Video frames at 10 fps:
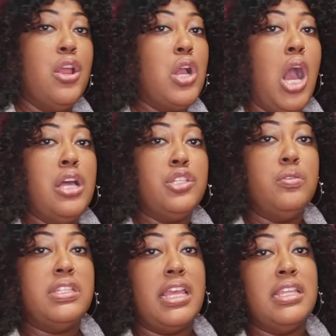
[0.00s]
gone 2
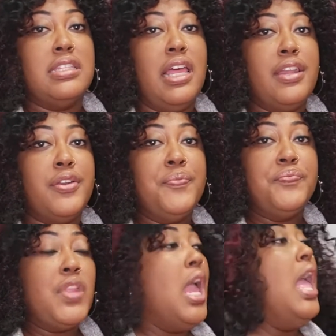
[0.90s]
seconds later,
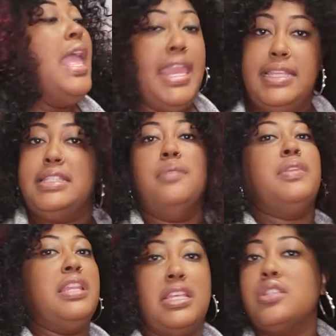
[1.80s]
it's
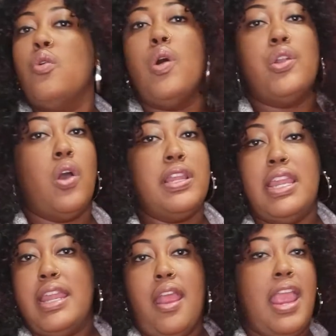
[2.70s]
something that's going on in
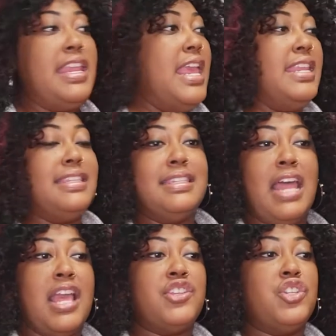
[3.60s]
there. And it's
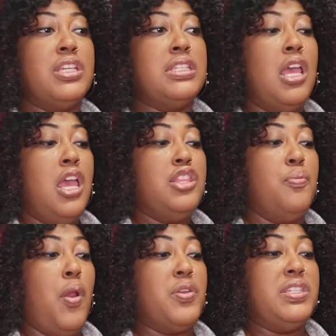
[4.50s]
not just the
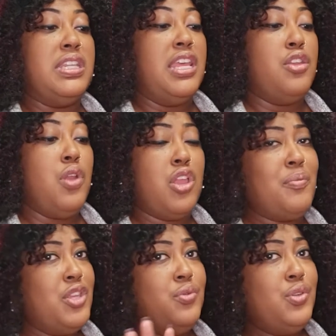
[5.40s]
person that, I
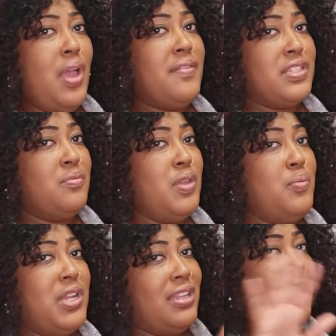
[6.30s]
mean, you do have some people
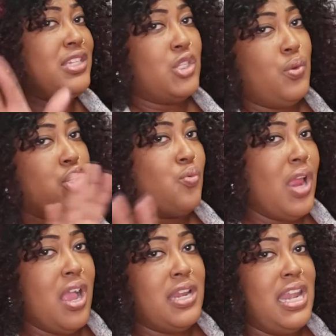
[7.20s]
that like to switch
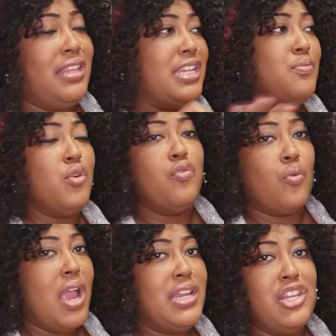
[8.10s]
around and they like to move
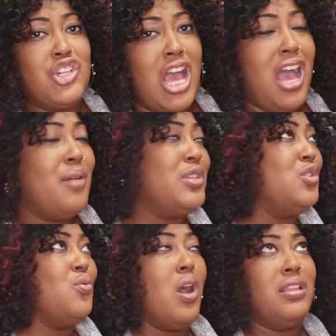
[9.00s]
around in jobs and
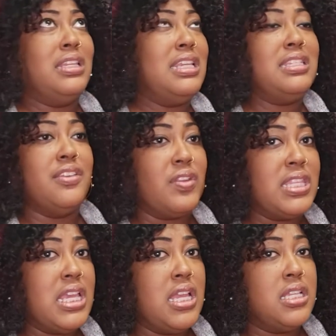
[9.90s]
do all of these different
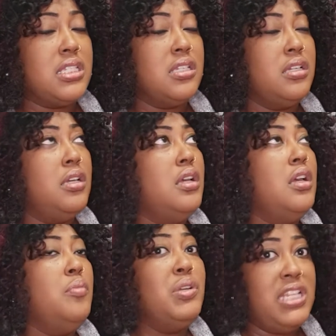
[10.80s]
things.
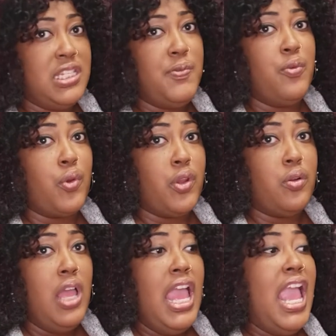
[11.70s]
But let's be real.
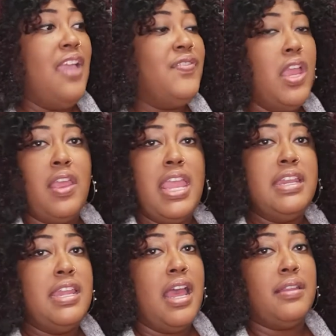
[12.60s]
If they're in
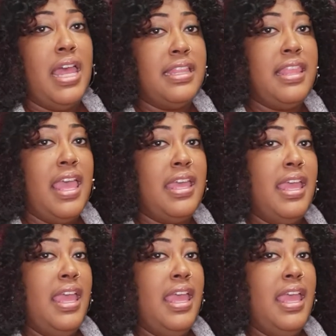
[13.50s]
and out like that,